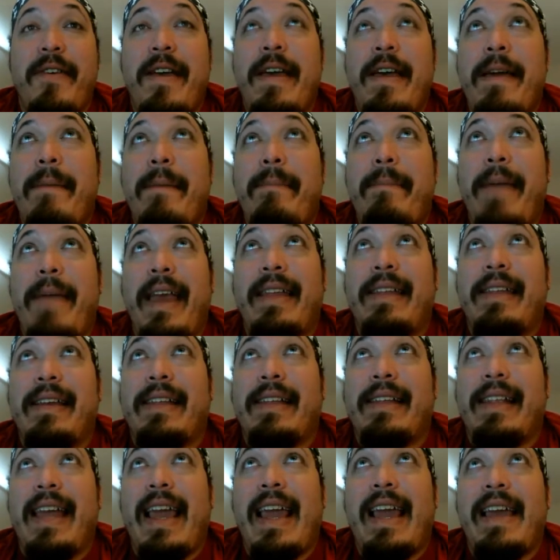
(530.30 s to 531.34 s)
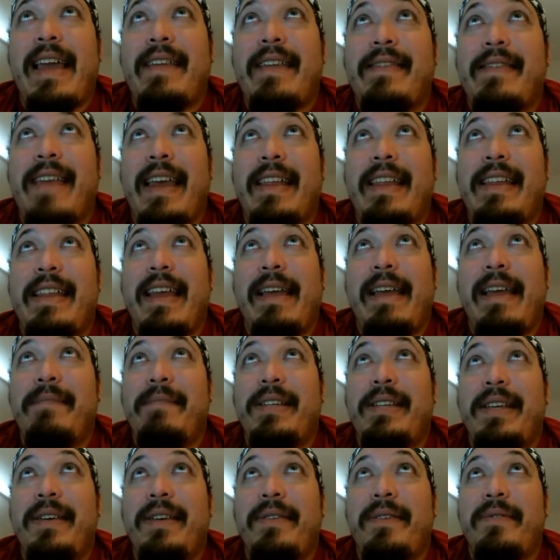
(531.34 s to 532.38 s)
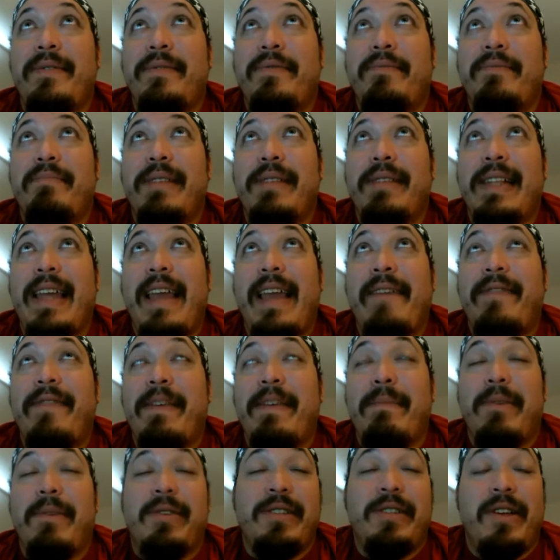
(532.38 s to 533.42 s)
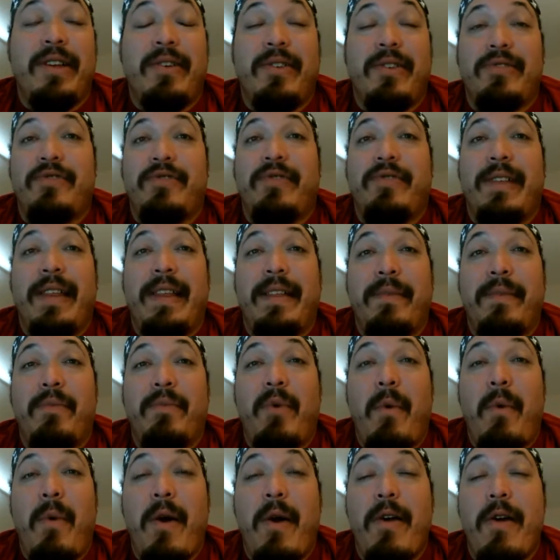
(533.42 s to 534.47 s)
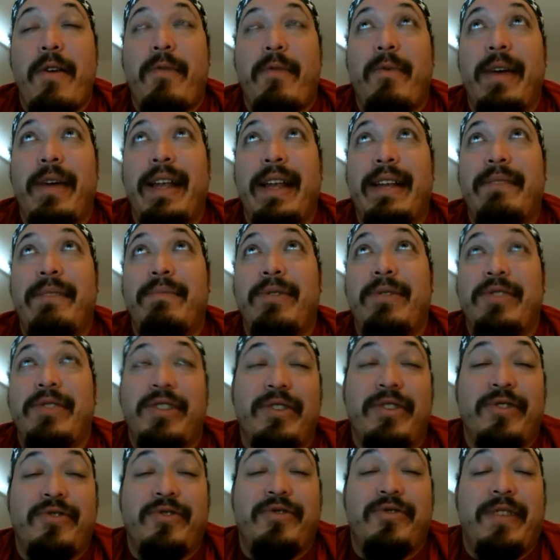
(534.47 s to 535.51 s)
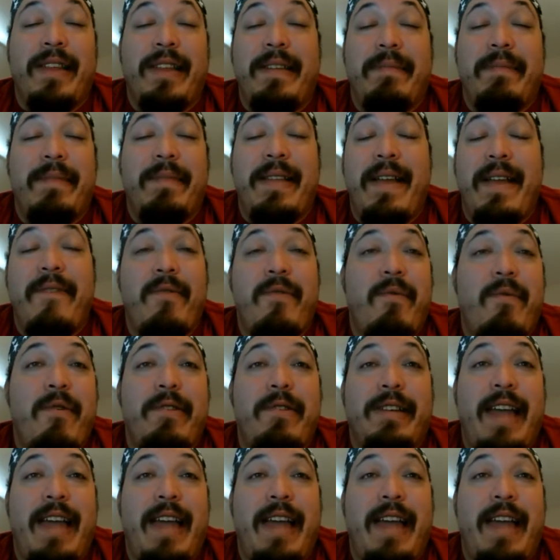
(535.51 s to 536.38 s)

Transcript: Basically, they seem to believe that multiculturalism will work when multiculturalism has never worked